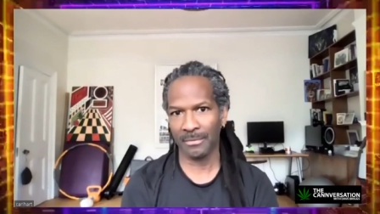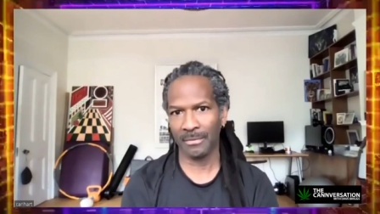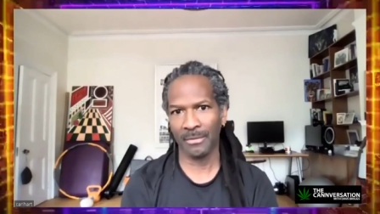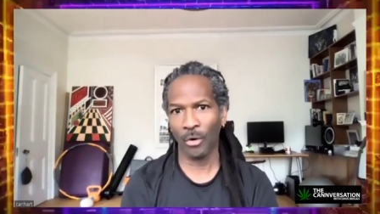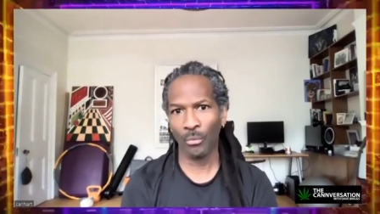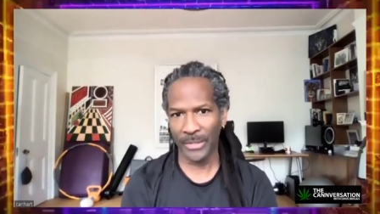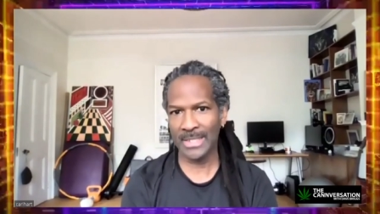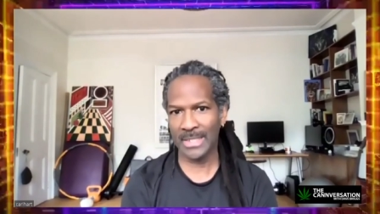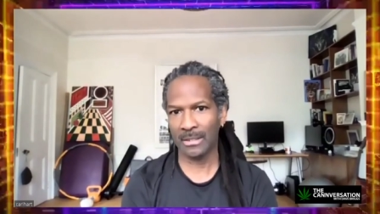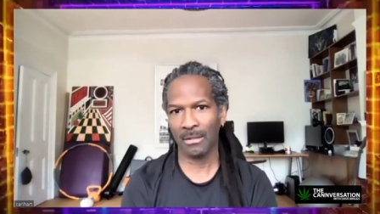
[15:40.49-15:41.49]
no
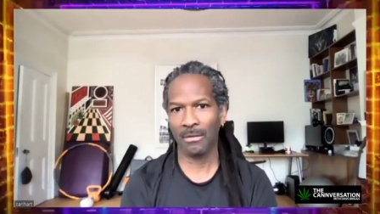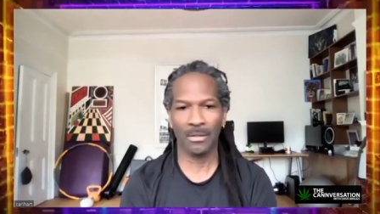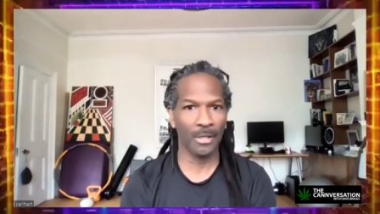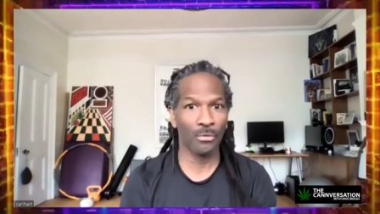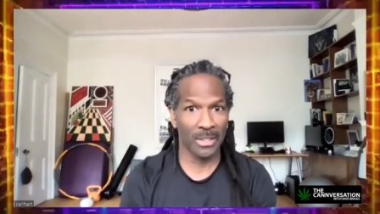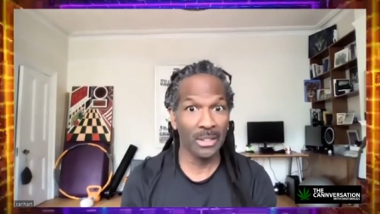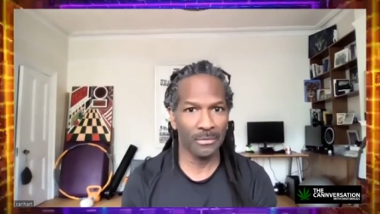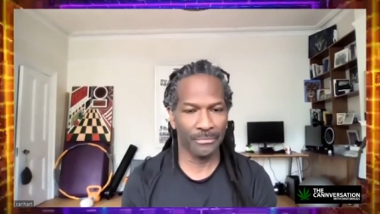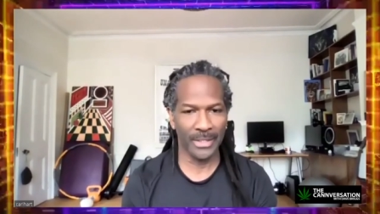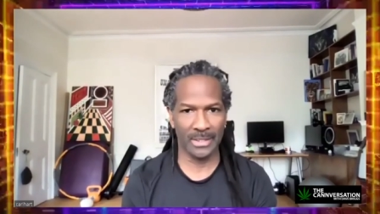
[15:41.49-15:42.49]
reasons or no good
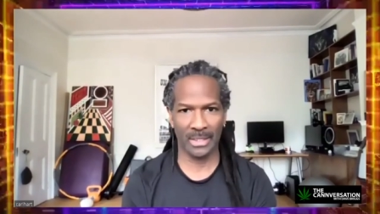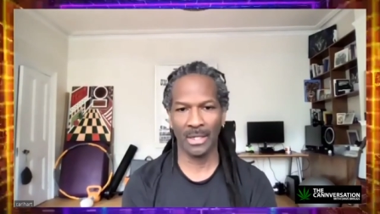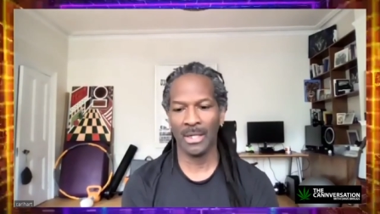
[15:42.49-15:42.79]
reason